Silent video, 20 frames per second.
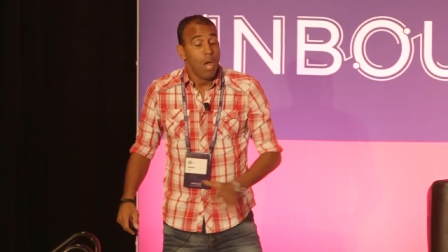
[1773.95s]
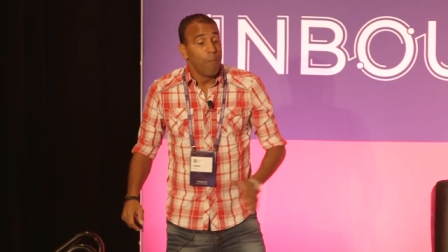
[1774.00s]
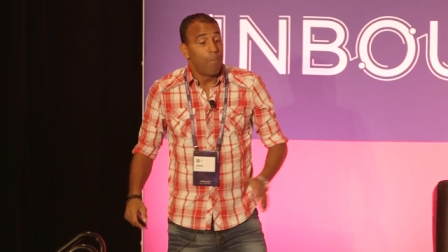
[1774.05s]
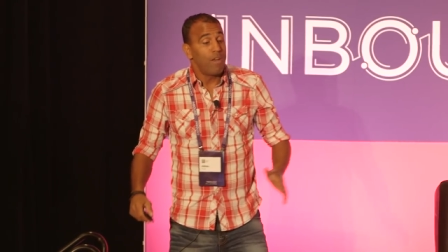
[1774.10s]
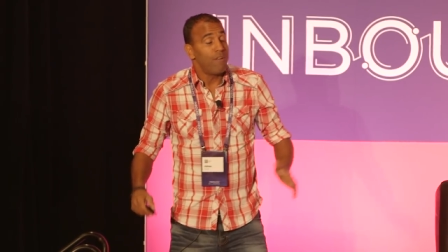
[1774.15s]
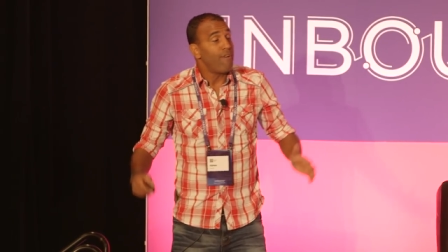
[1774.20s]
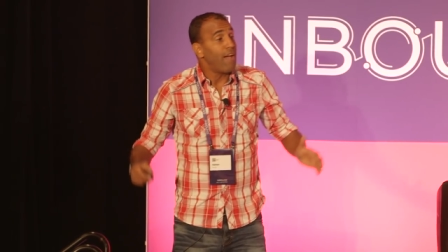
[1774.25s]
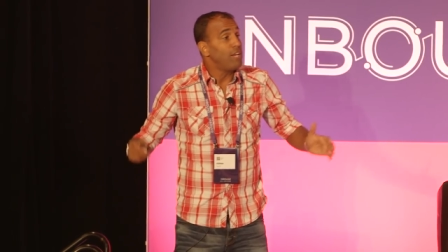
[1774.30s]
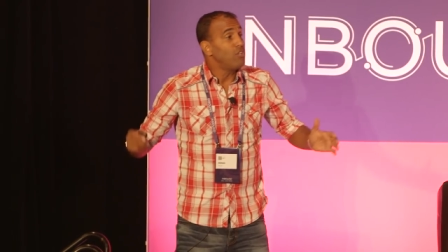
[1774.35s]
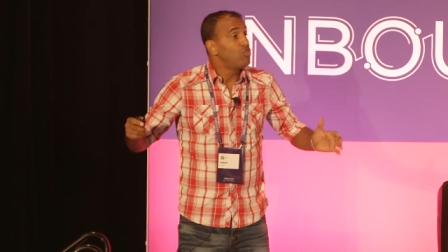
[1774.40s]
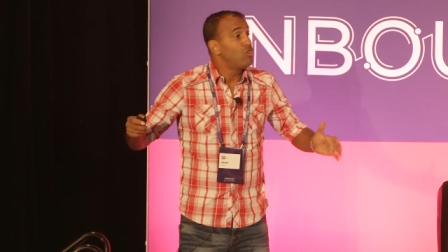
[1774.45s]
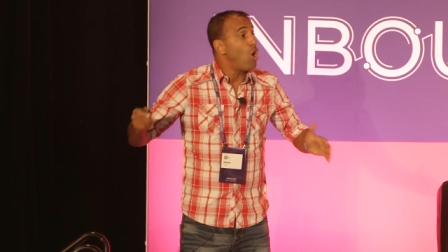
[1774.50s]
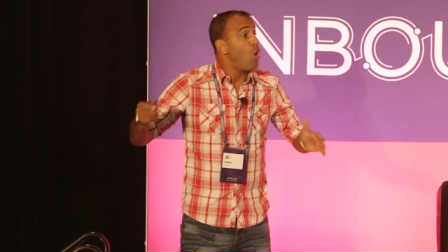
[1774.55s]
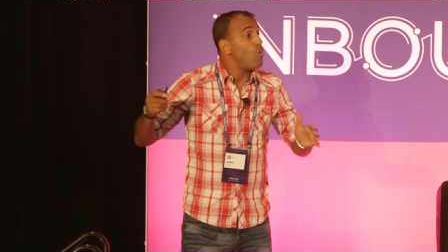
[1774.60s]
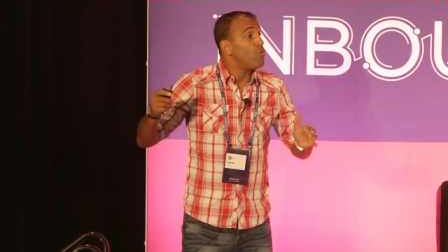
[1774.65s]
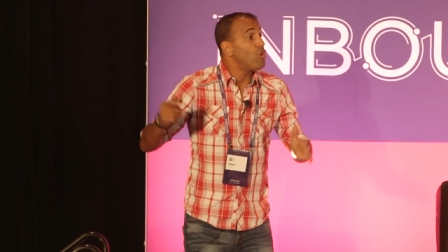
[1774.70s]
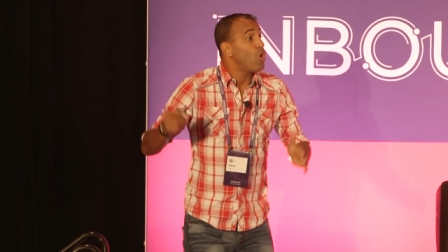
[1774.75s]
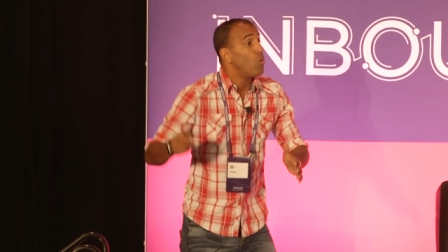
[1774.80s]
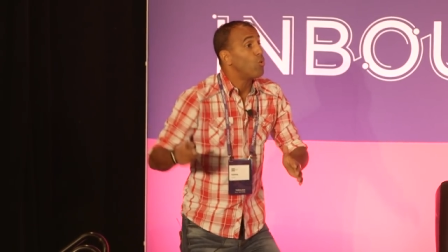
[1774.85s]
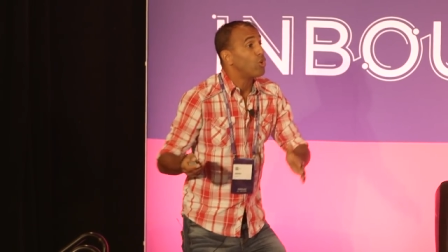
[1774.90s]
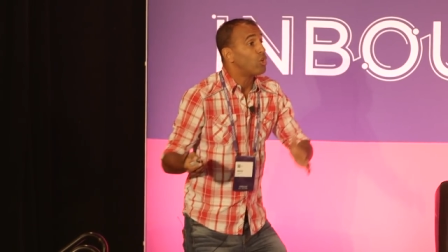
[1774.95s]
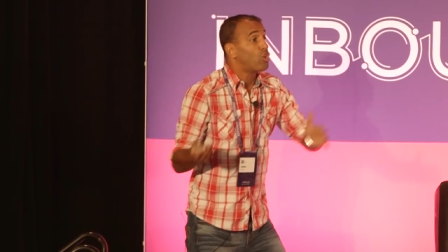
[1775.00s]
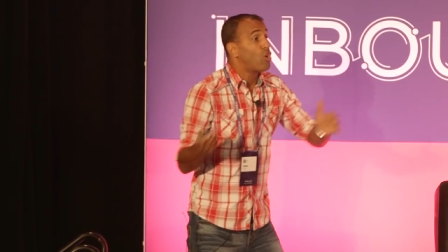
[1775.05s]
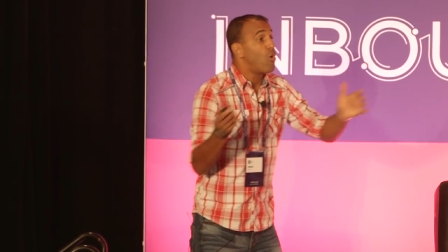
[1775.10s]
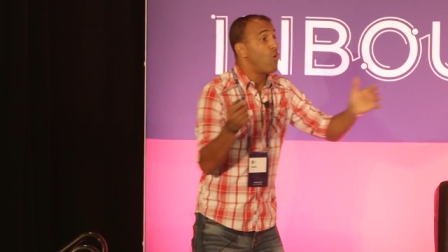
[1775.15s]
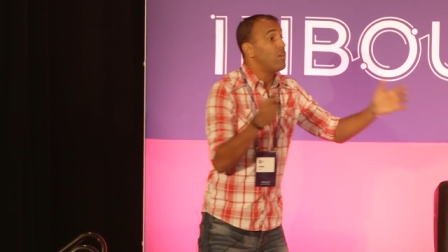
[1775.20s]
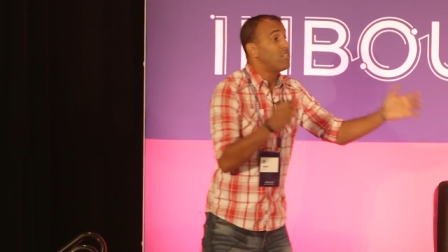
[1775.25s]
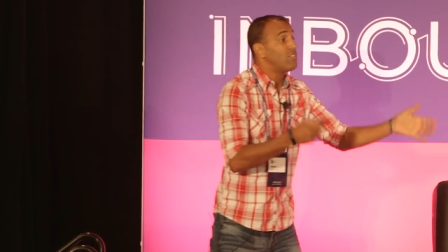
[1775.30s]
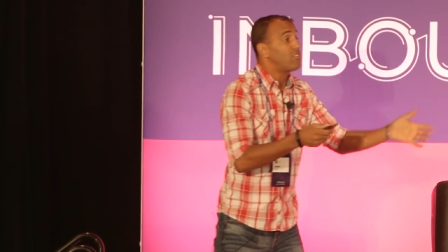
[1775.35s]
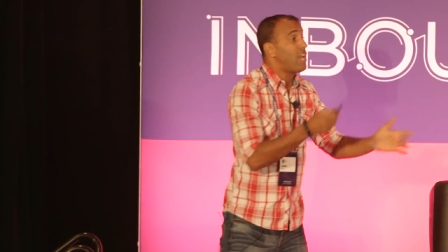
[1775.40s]
But if I don't know the
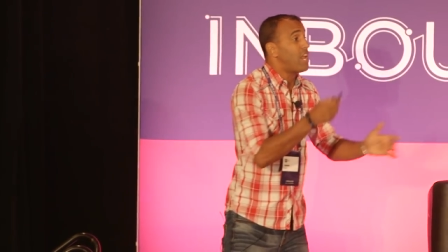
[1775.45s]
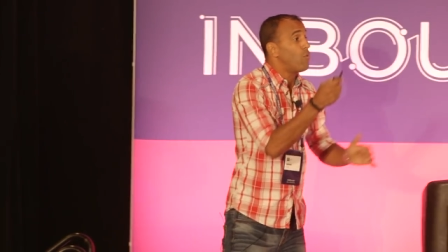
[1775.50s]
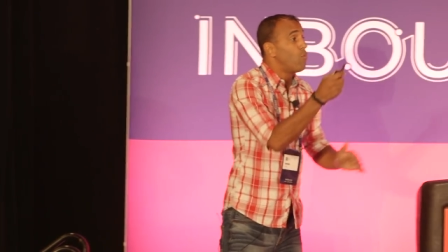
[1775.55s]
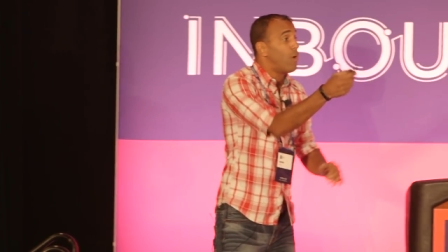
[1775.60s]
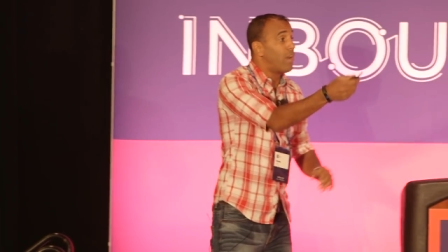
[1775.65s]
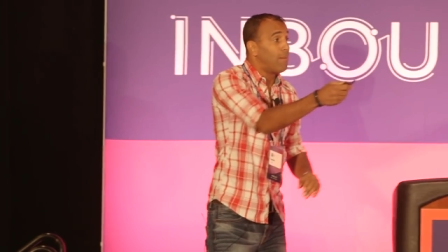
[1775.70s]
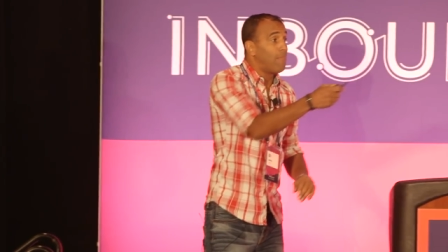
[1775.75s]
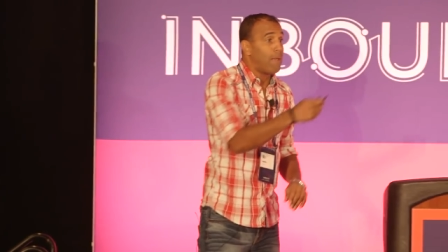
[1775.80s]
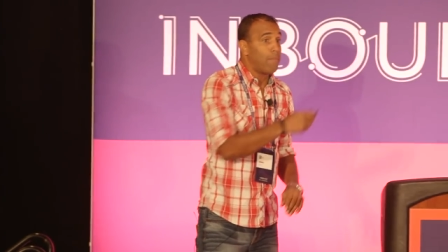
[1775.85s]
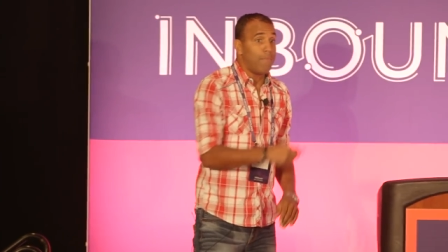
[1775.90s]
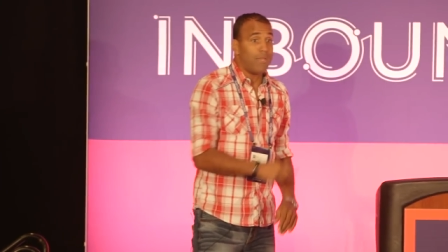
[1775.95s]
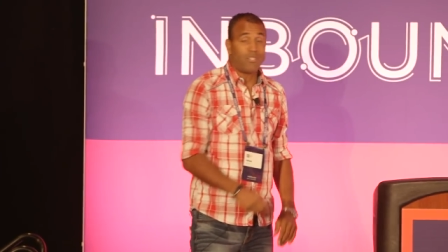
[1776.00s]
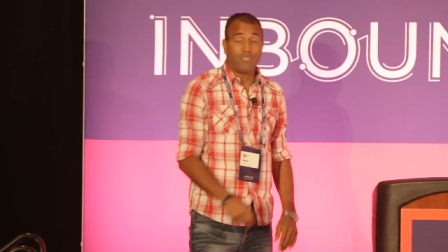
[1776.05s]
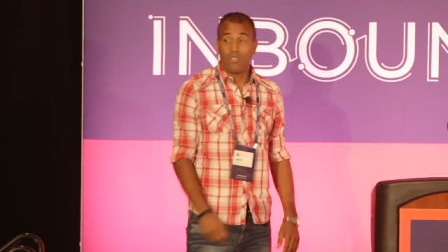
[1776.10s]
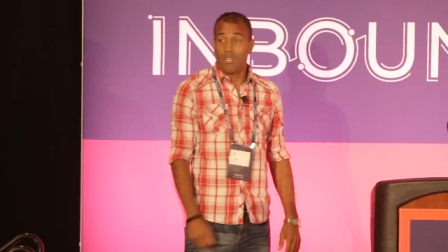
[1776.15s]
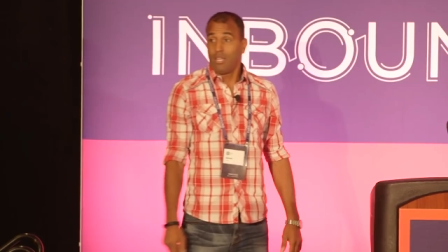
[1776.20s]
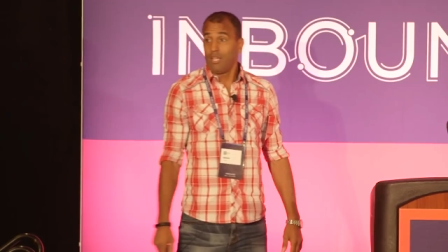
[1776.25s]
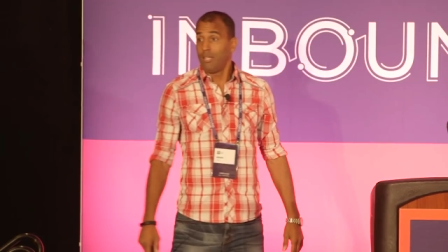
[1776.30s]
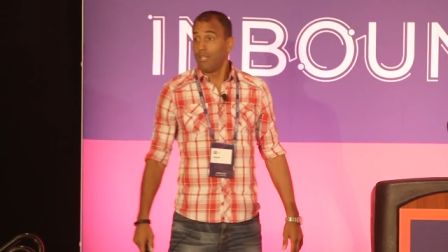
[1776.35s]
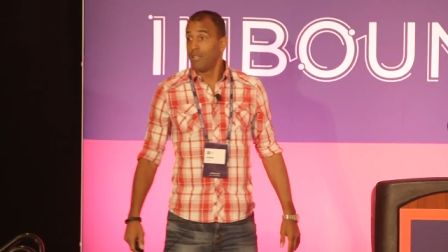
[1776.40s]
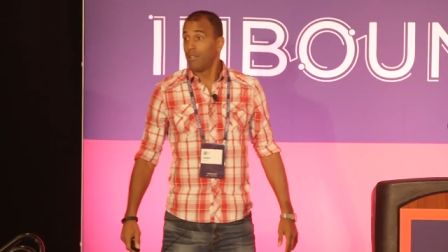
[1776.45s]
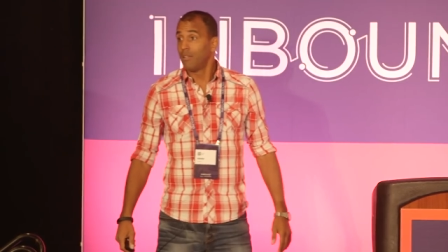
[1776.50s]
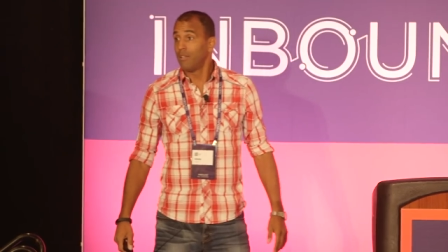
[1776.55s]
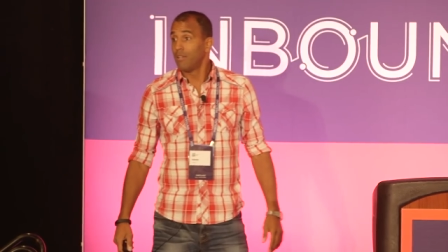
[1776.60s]
current state, what am I missing?